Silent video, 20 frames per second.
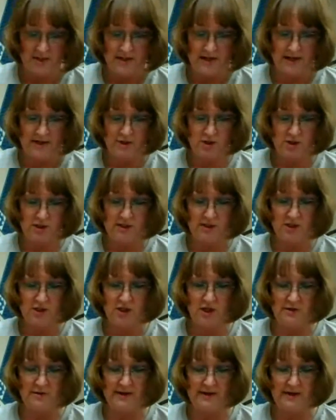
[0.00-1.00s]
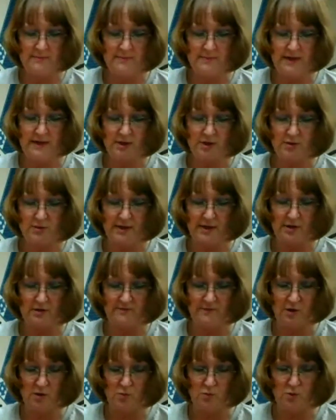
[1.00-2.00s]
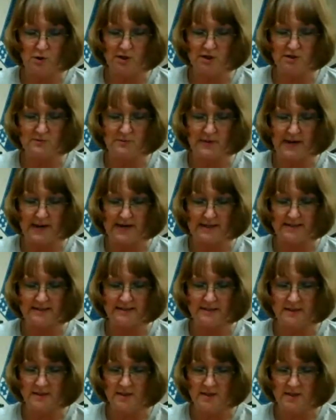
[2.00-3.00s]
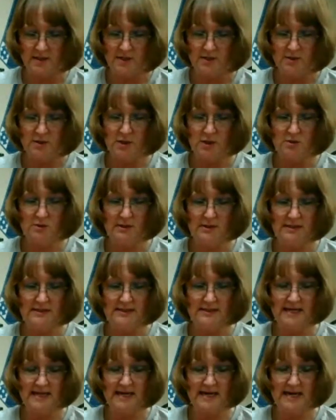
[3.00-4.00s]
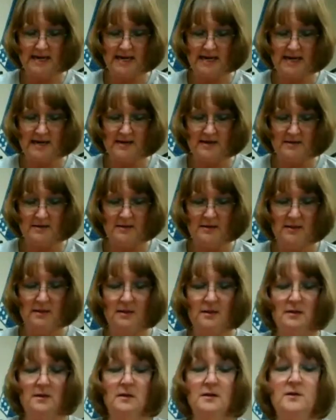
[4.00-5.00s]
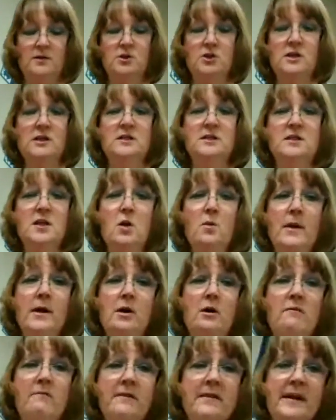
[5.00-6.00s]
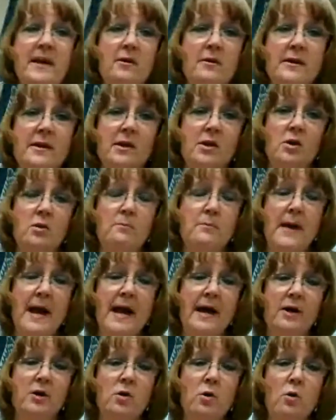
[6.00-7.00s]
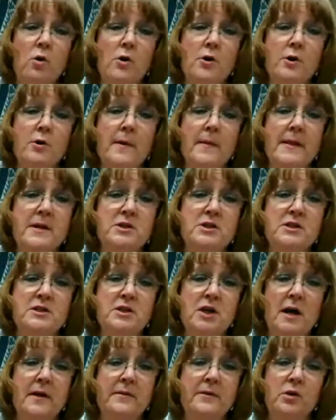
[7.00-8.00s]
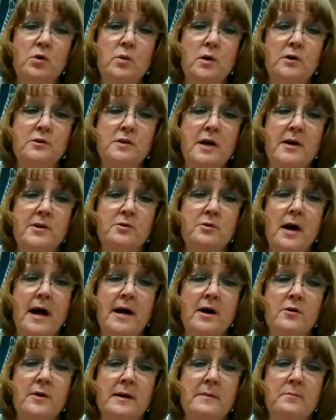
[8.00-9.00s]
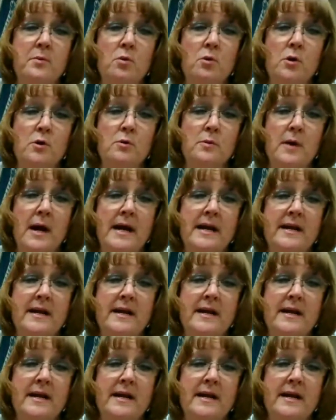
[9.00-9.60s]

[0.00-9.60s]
And she's sharing a picture here of her workspace. So you can see she's sewing over there in the back corner, and then she's got the quilt on her ironing board right